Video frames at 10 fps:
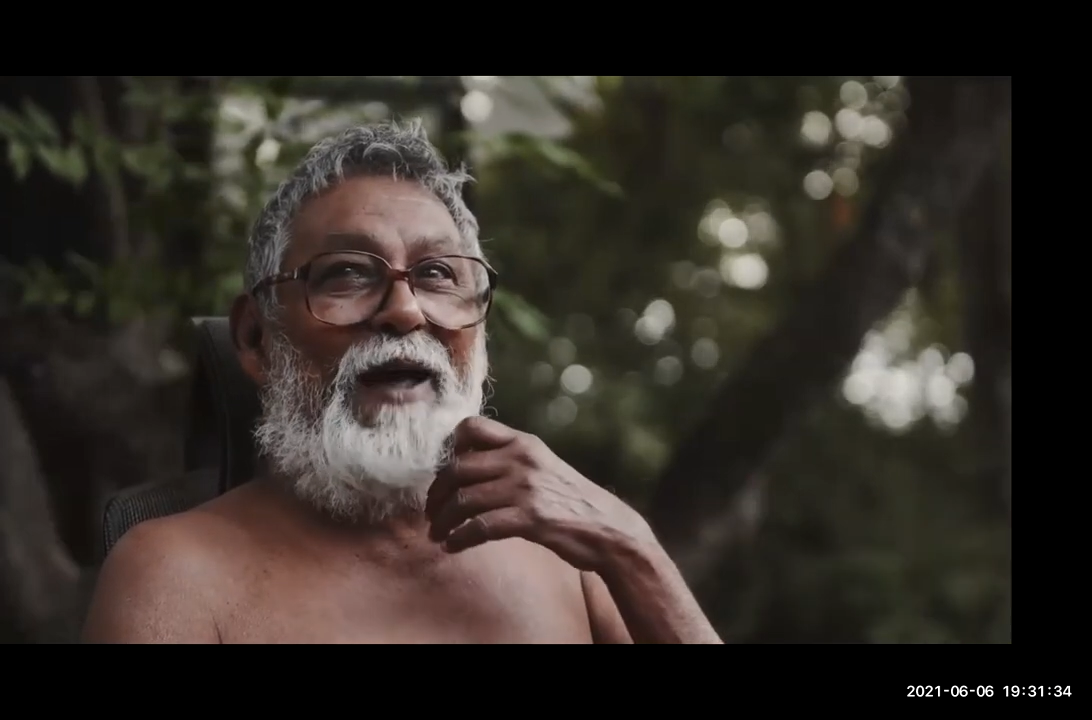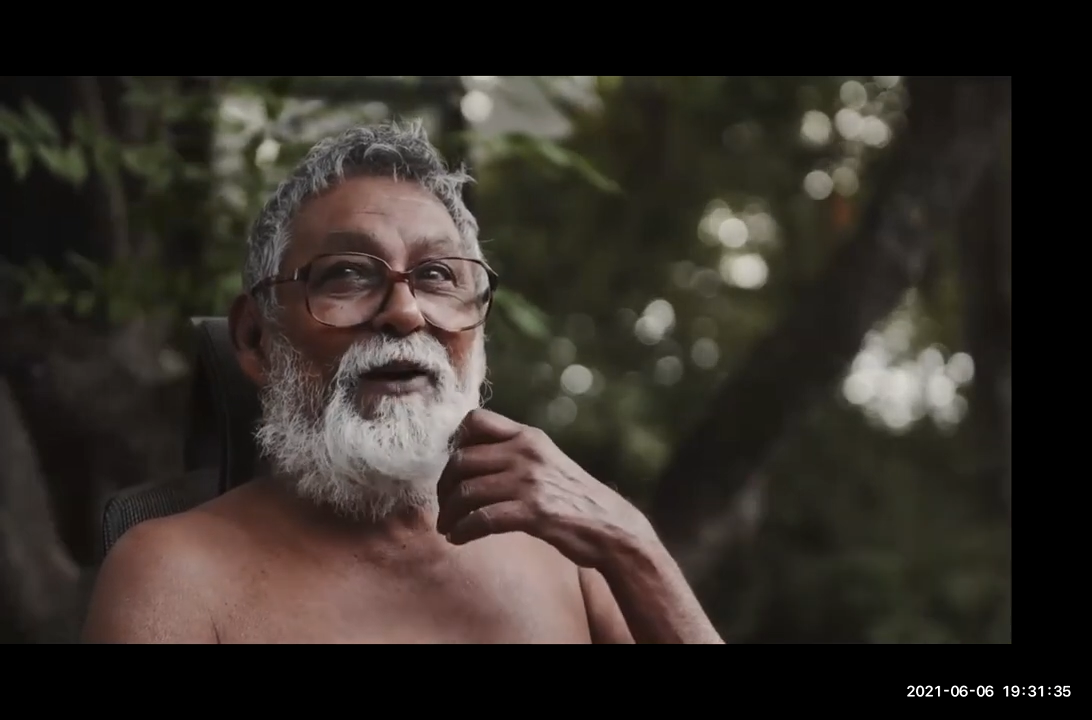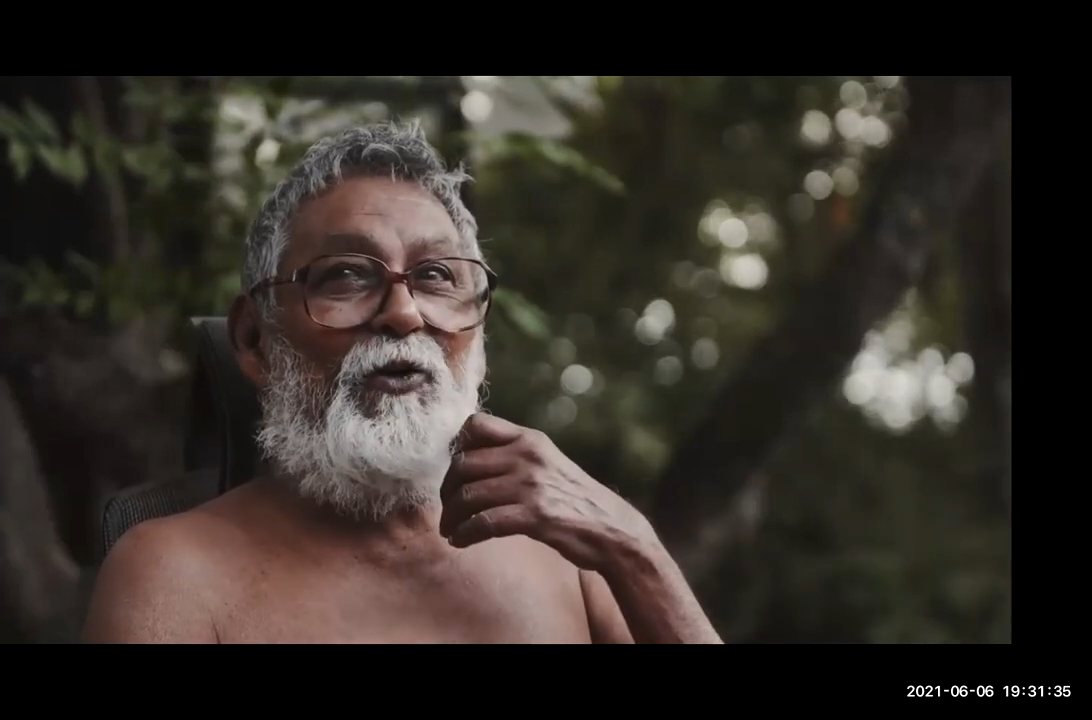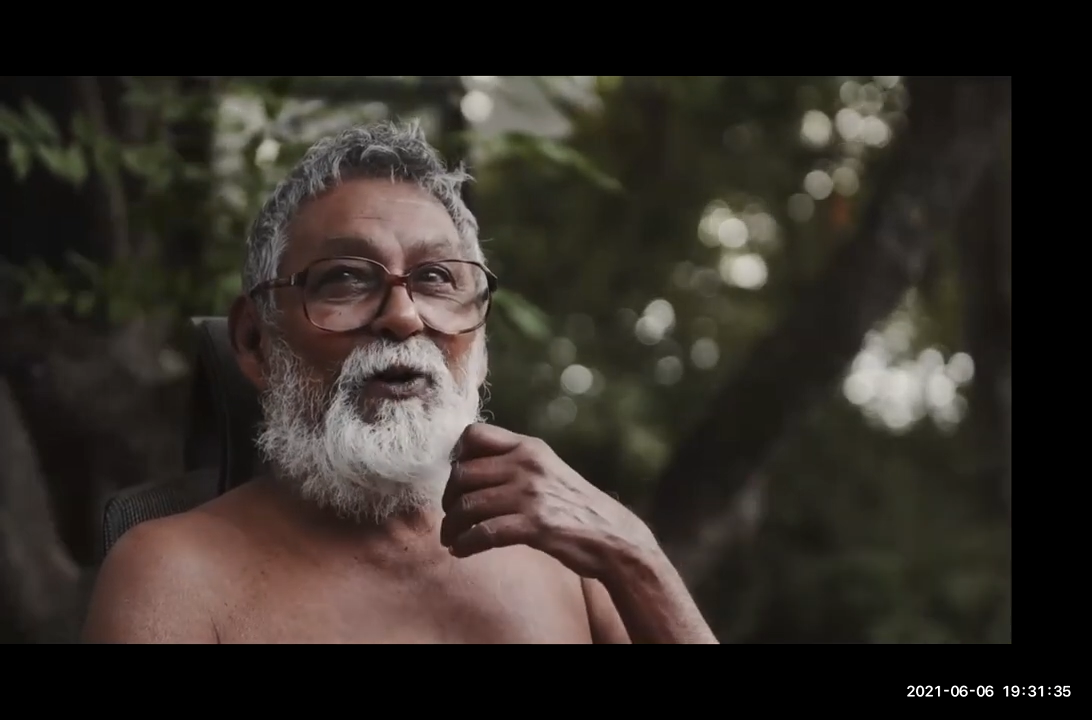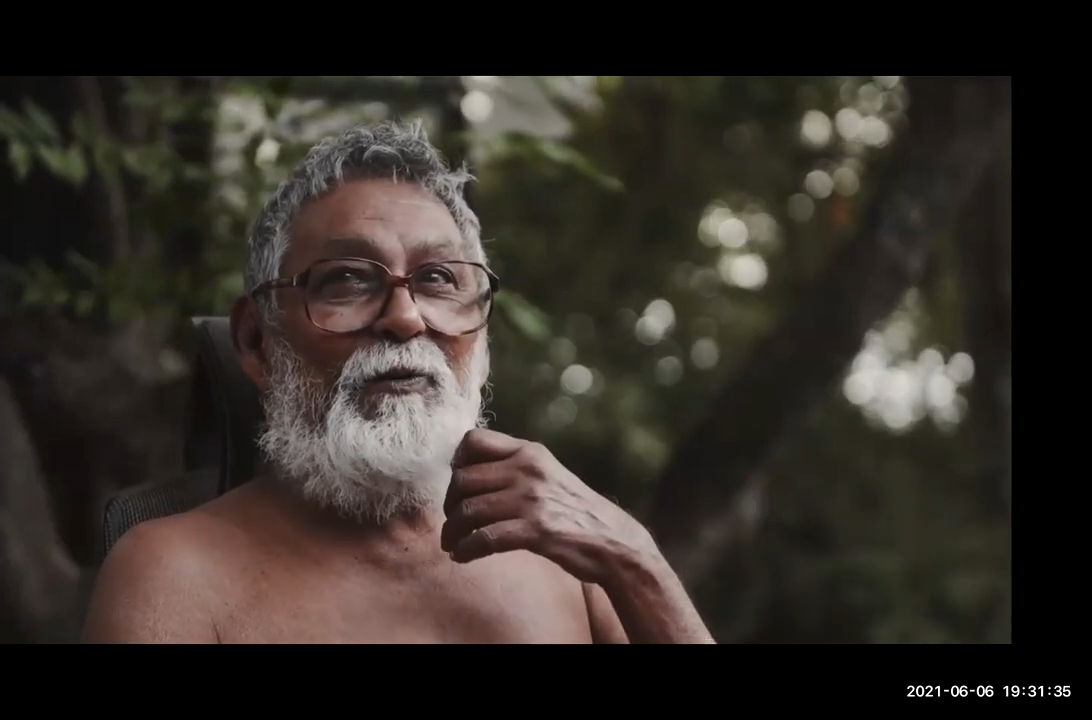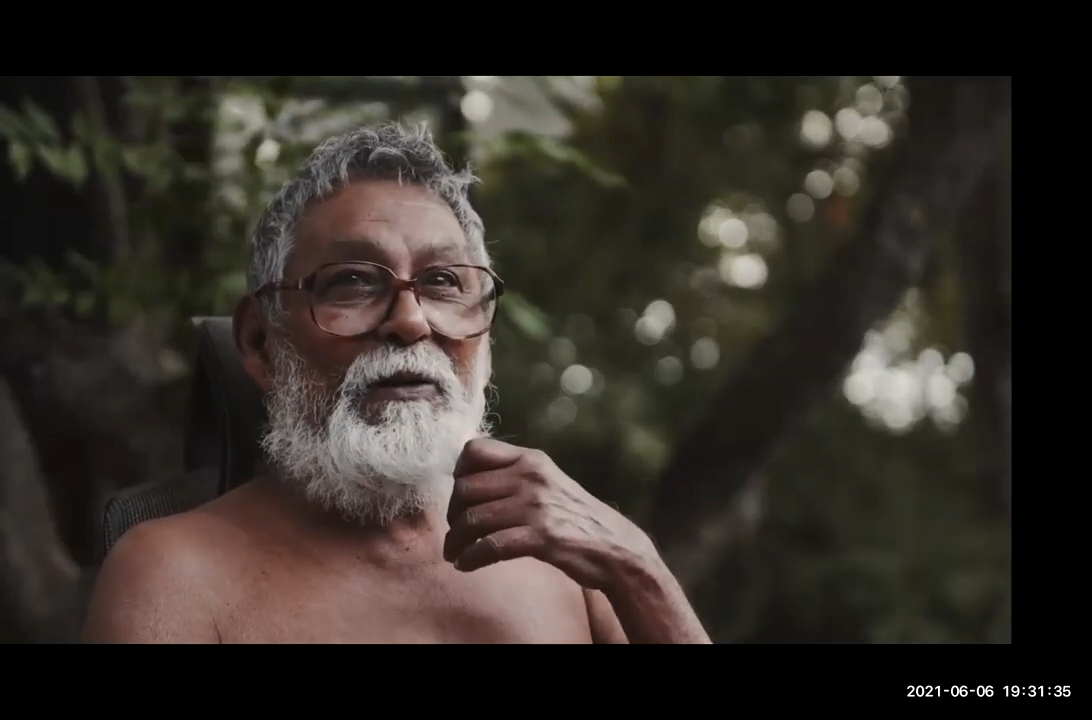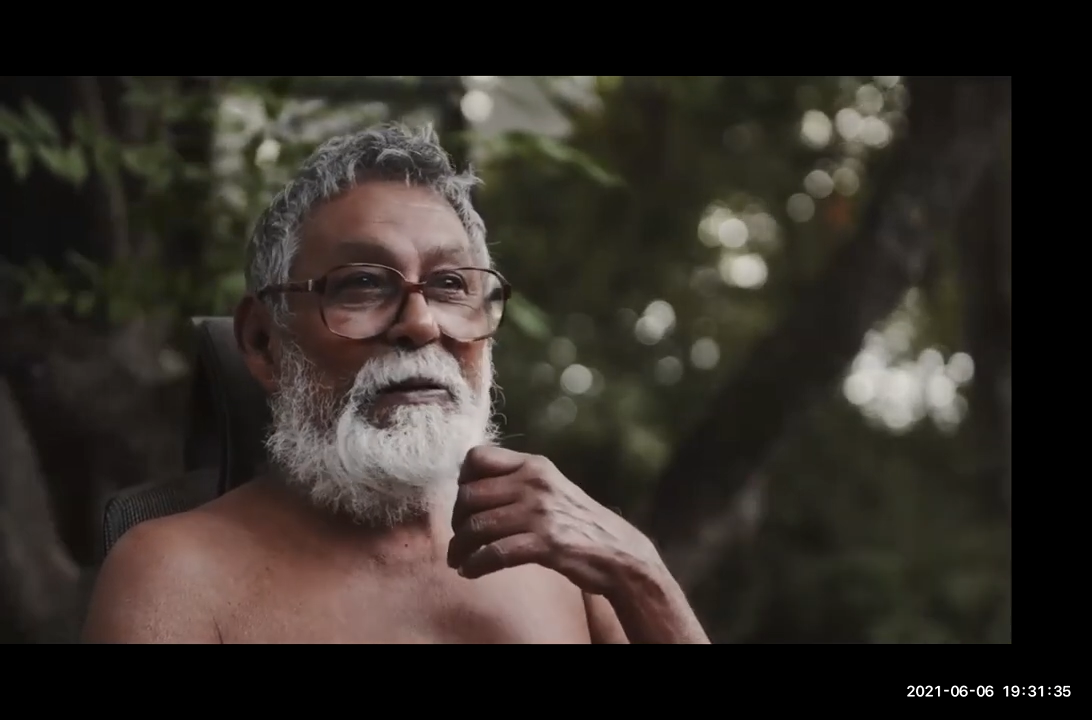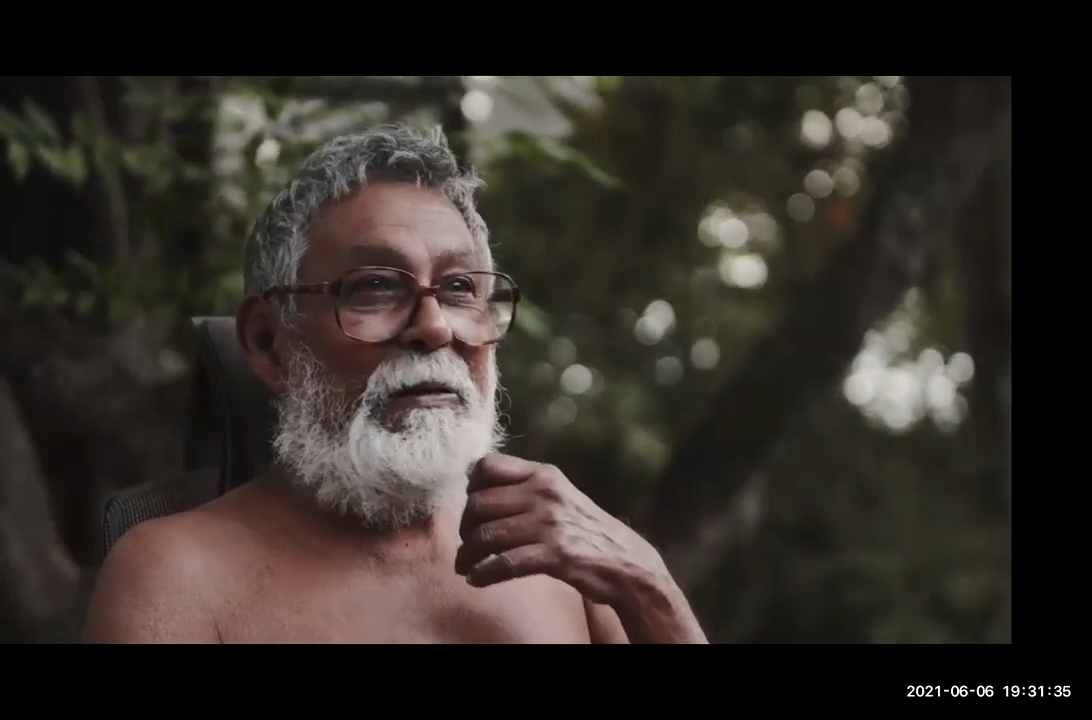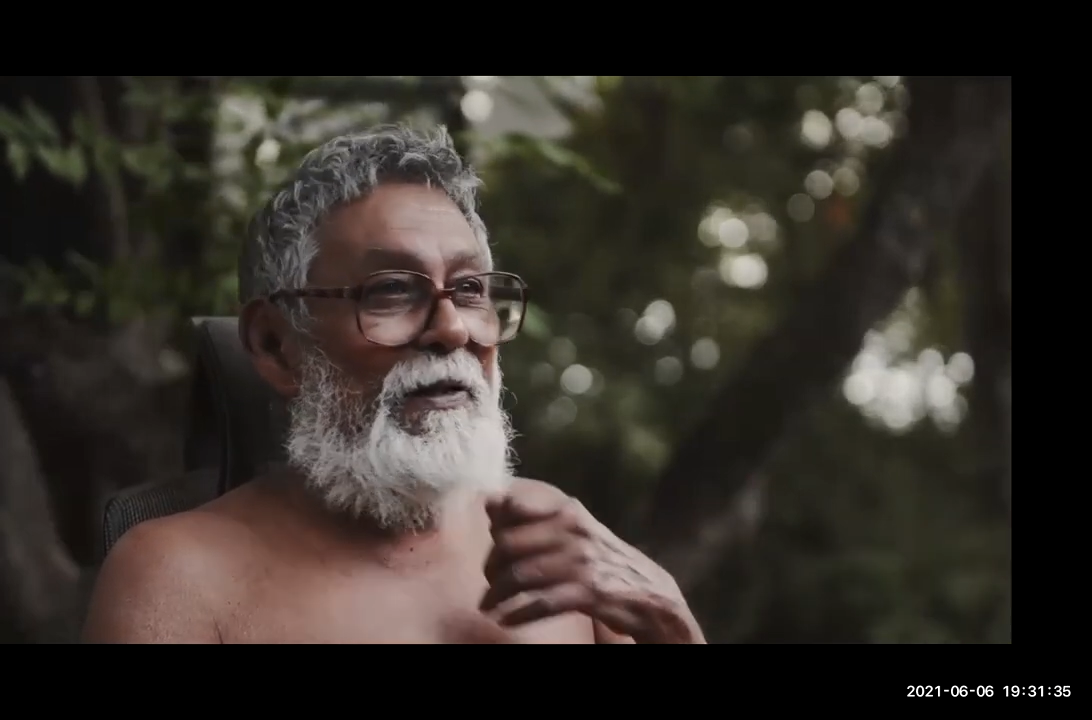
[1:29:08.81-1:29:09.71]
back to him,